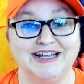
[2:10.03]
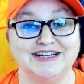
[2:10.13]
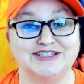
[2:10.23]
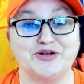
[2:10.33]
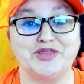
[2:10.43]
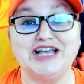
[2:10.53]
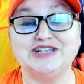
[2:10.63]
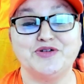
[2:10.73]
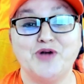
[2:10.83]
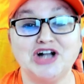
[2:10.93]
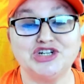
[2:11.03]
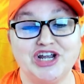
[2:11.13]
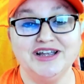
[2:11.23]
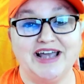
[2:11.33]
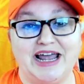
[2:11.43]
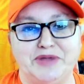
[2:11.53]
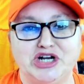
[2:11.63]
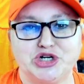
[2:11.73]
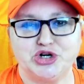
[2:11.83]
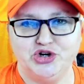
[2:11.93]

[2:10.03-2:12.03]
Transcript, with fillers: So thanks for watching, and make sure